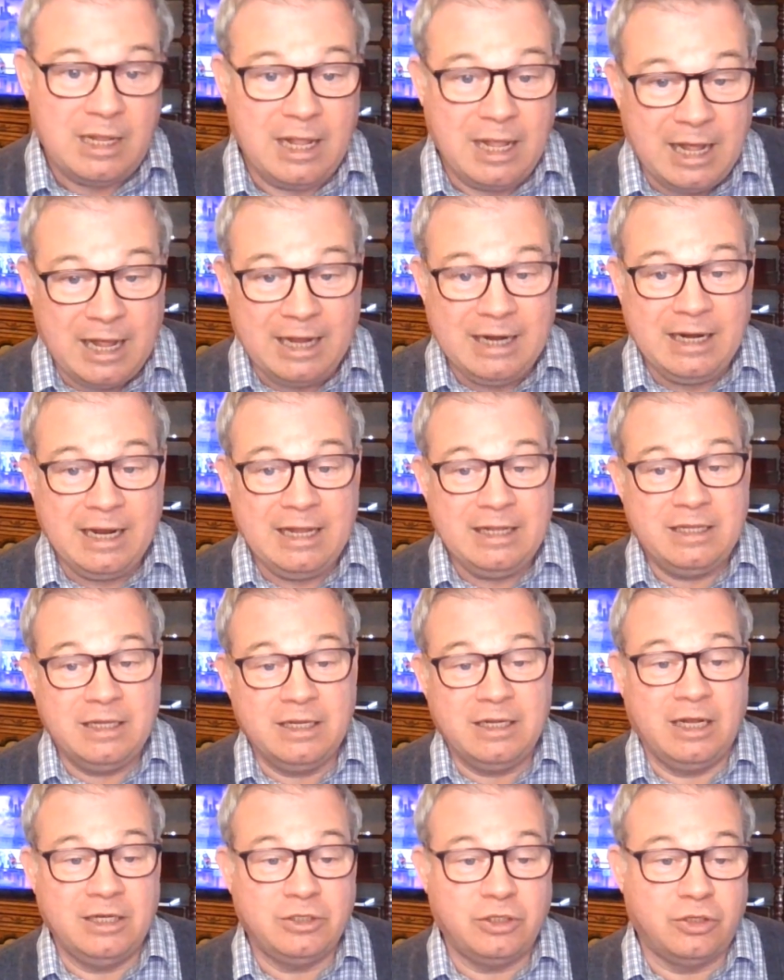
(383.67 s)
I like the
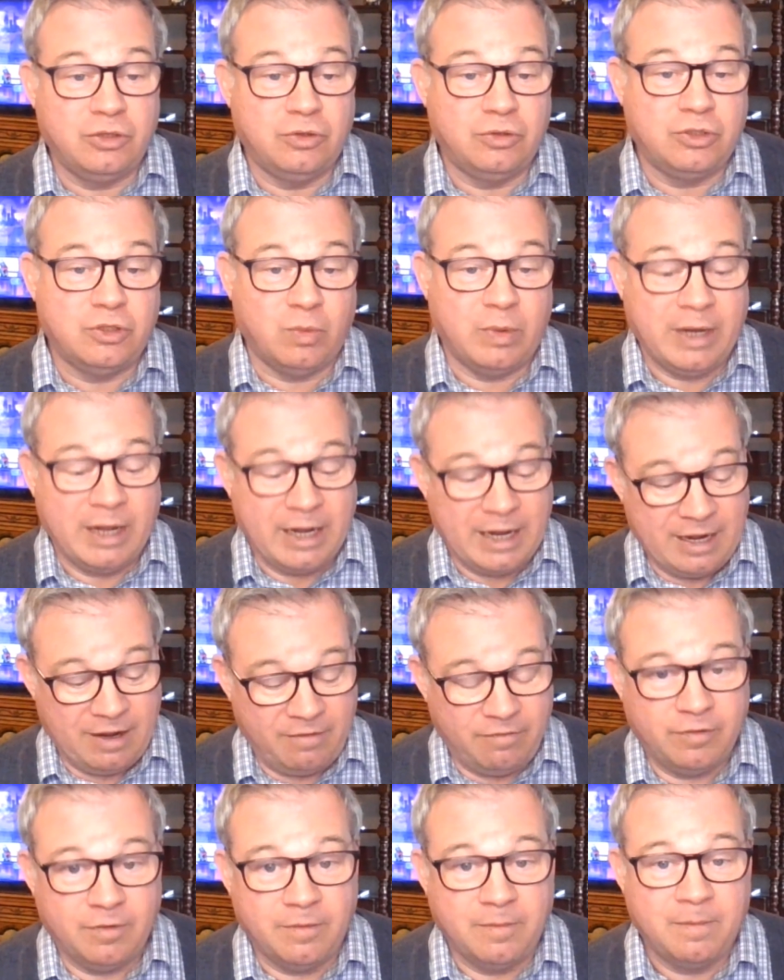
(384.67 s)
Constitution we
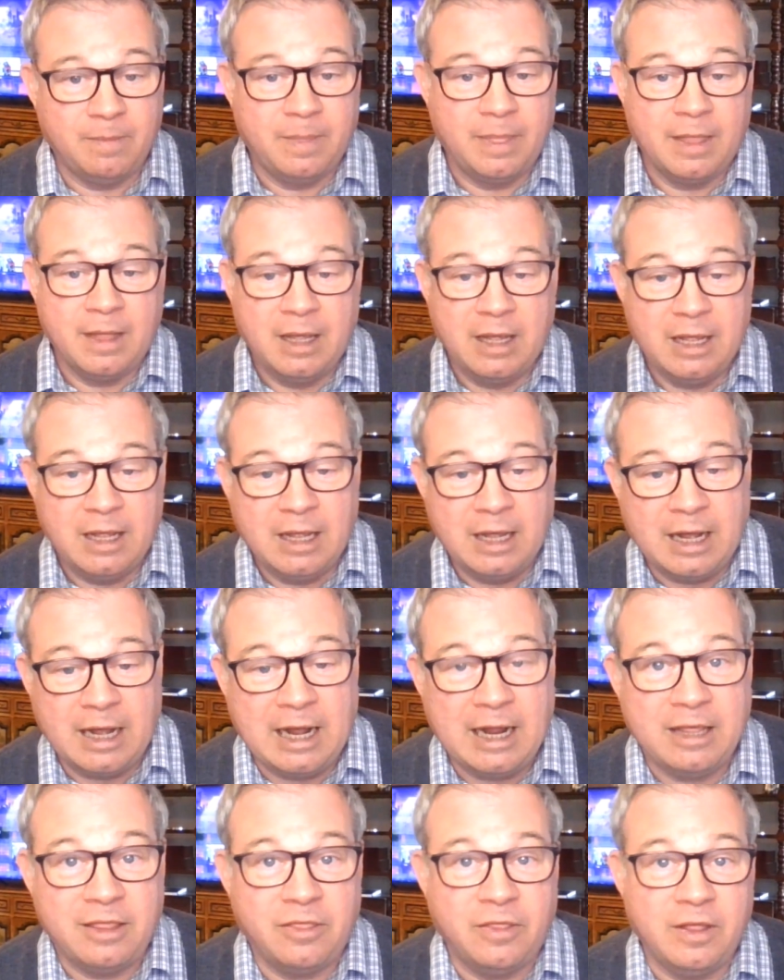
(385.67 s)
have.
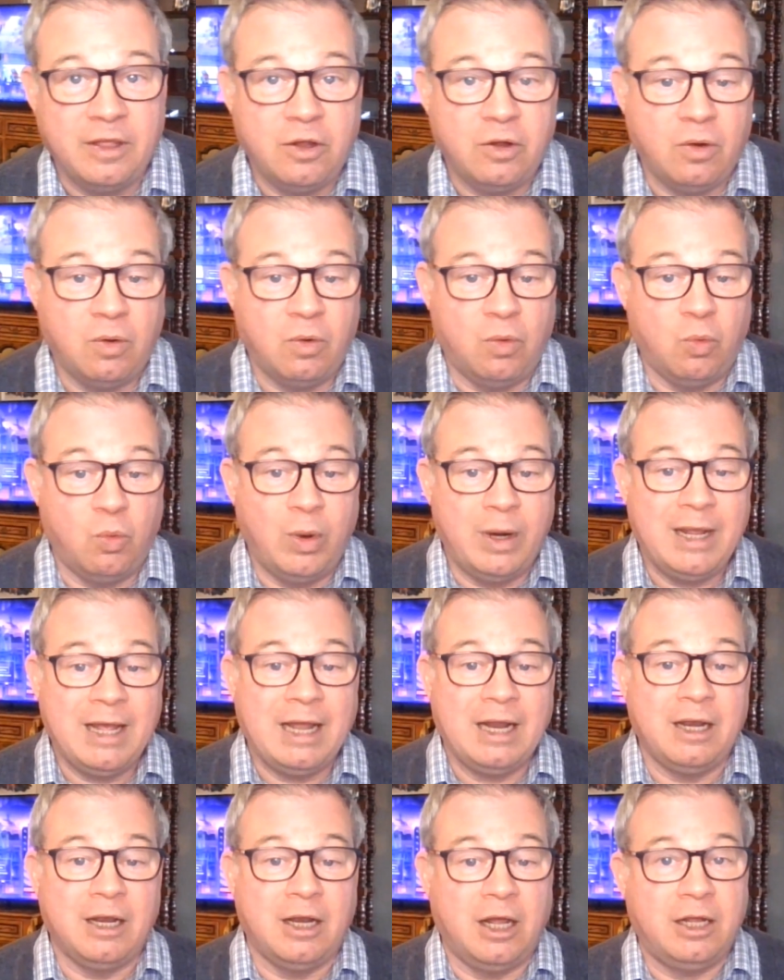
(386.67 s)
I think we got
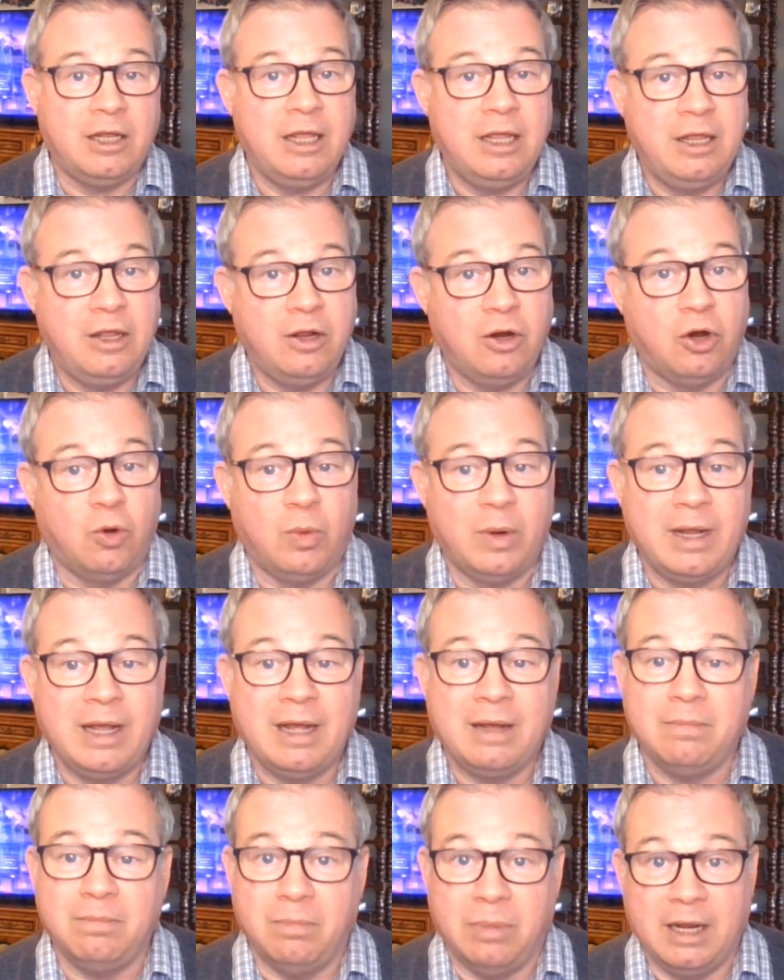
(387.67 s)
lucky or we
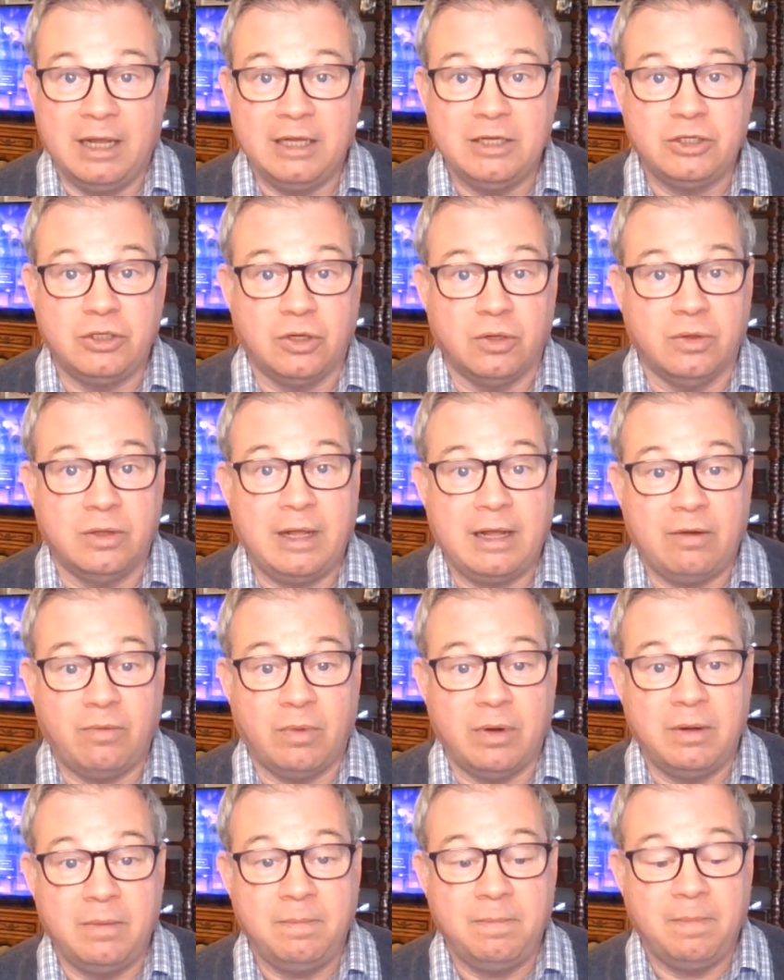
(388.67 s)
got blessed on that
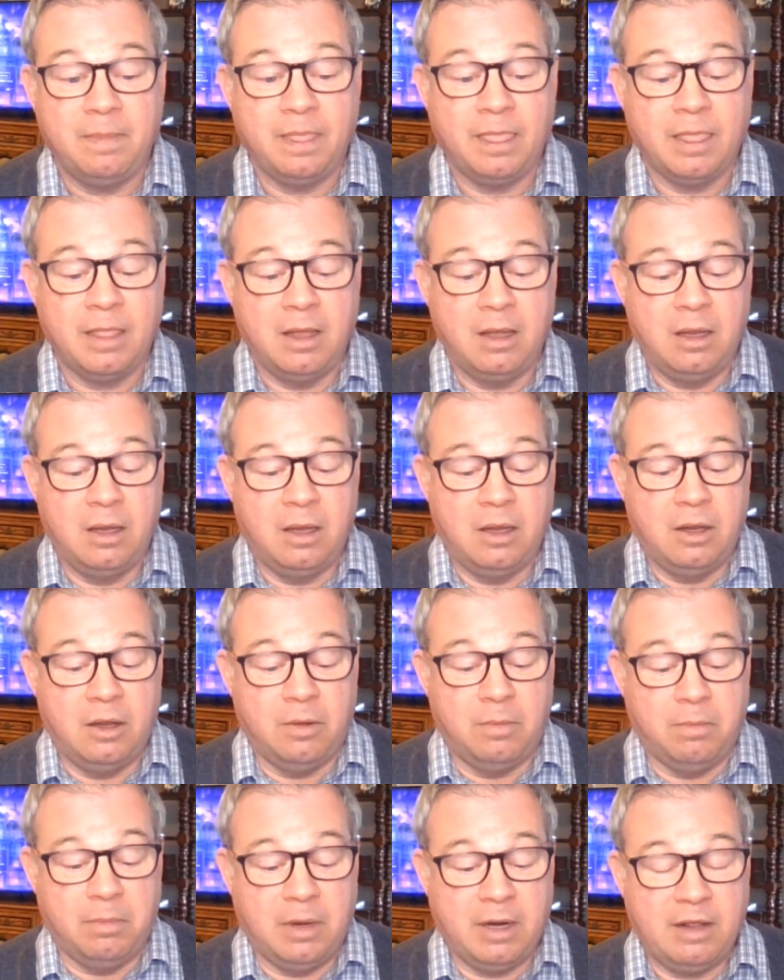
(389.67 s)
one.
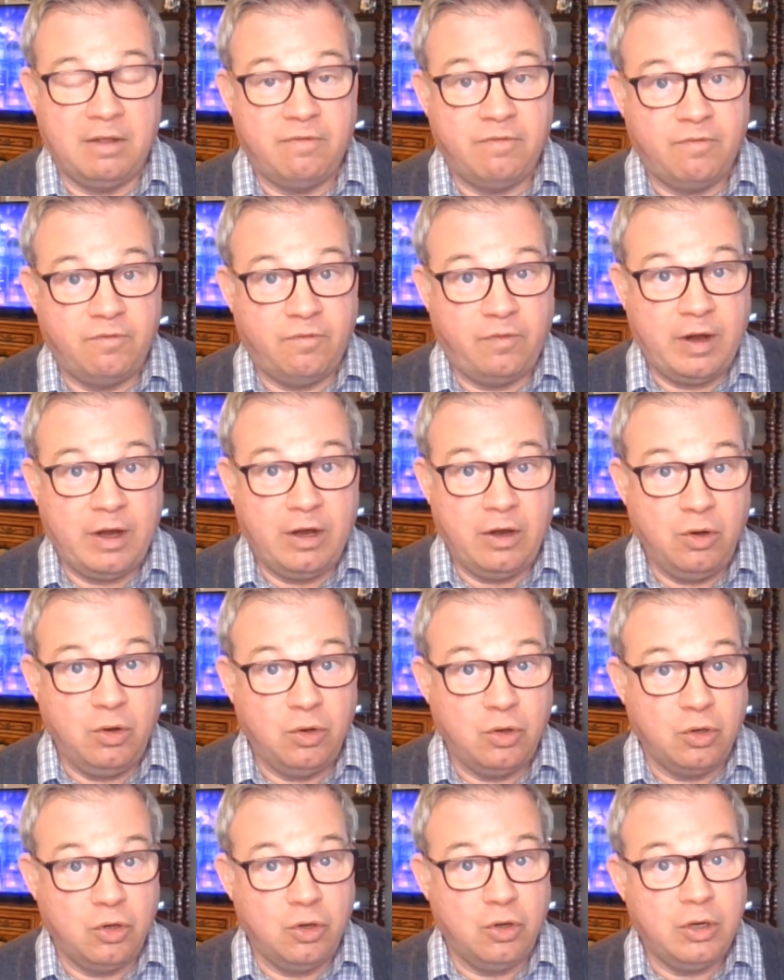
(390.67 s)
But a fair
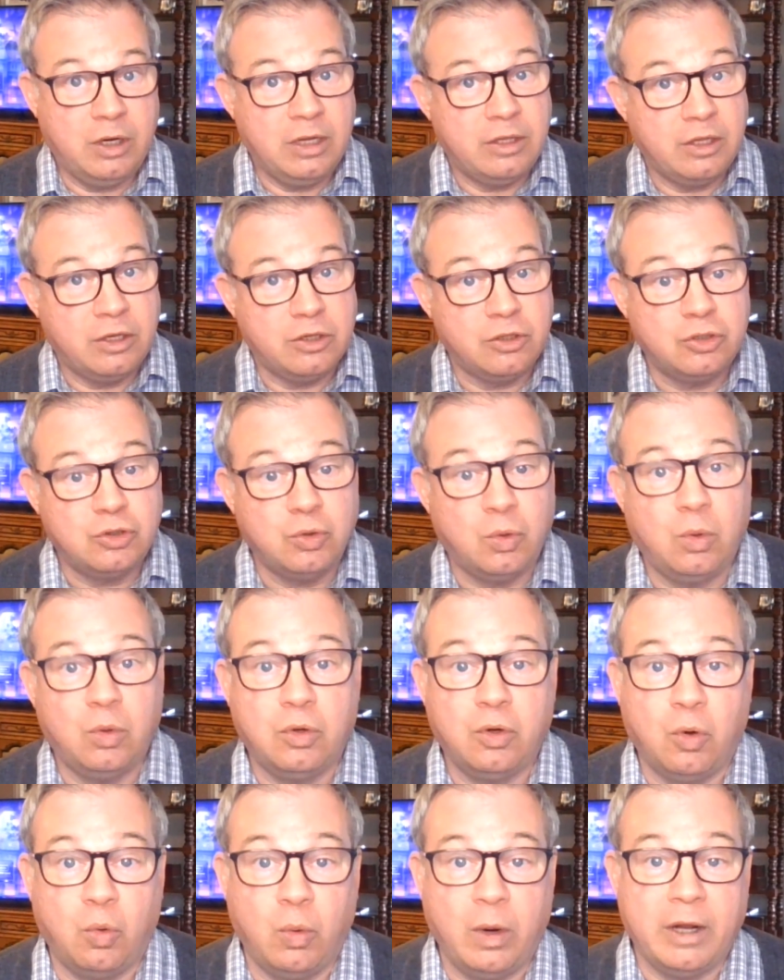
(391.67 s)
look at the
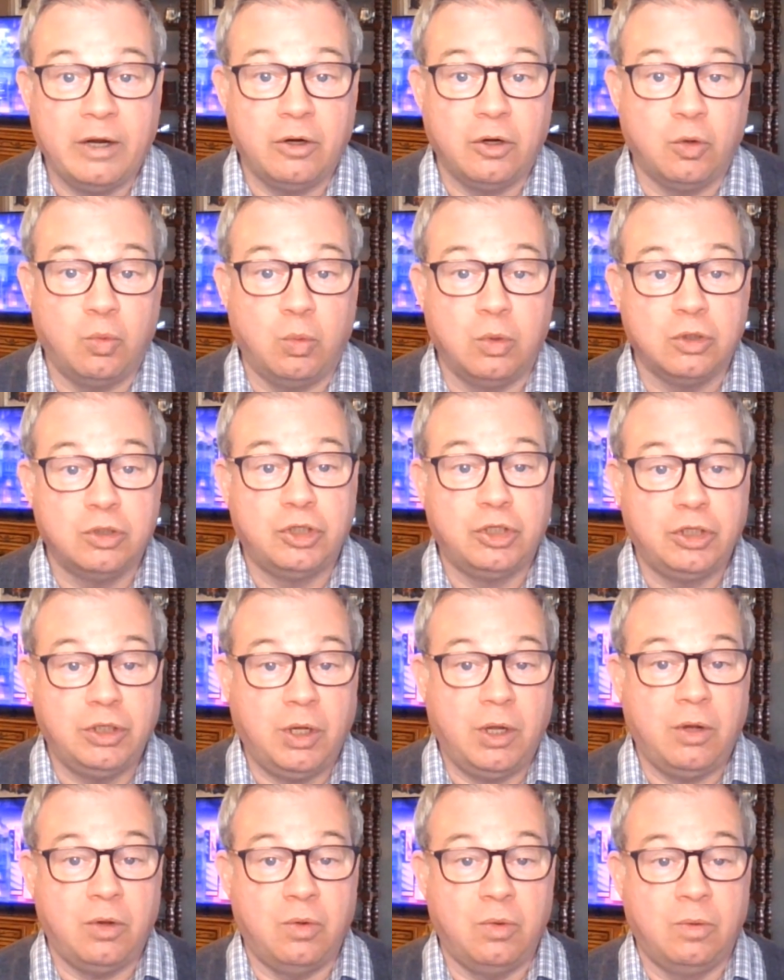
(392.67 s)
historical record will
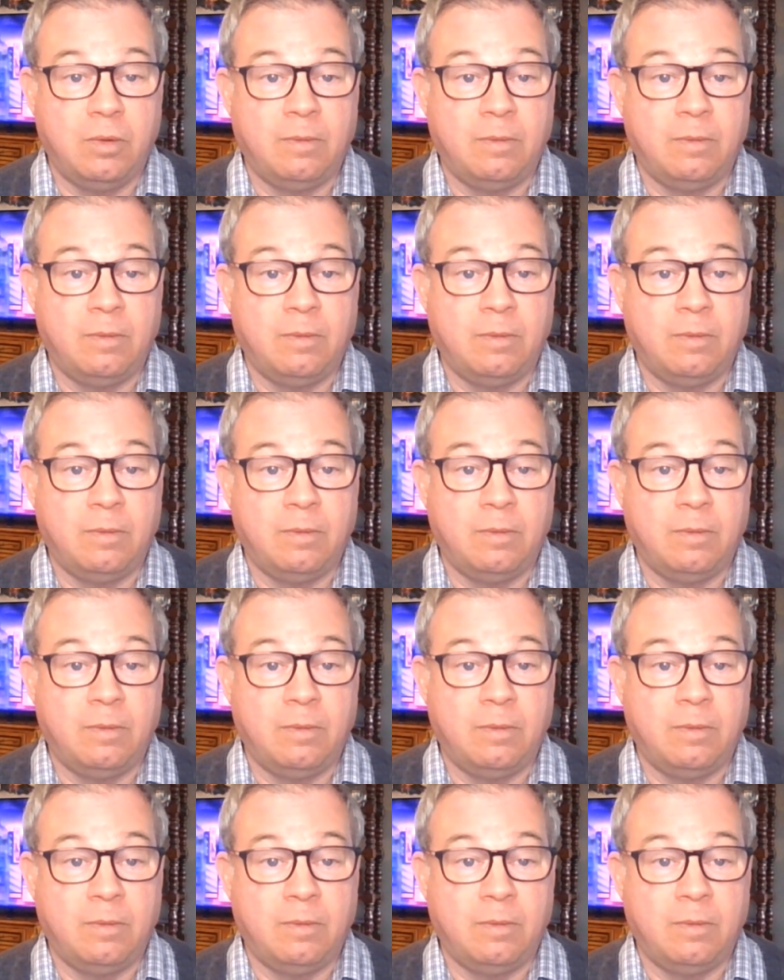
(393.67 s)
show